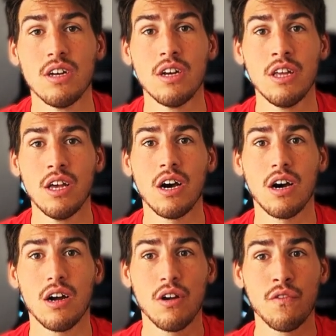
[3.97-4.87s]
Here
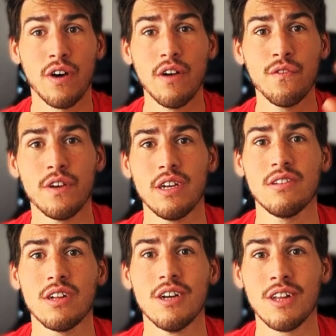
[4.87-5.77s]
are 5 things
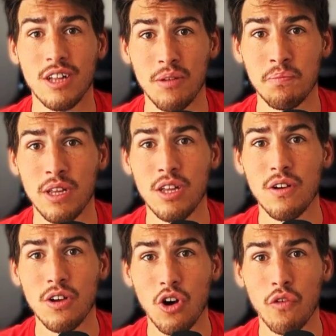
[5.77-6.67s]
that helped me
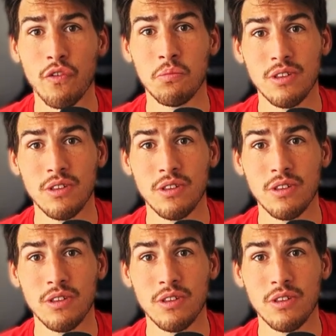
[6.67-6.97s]
go from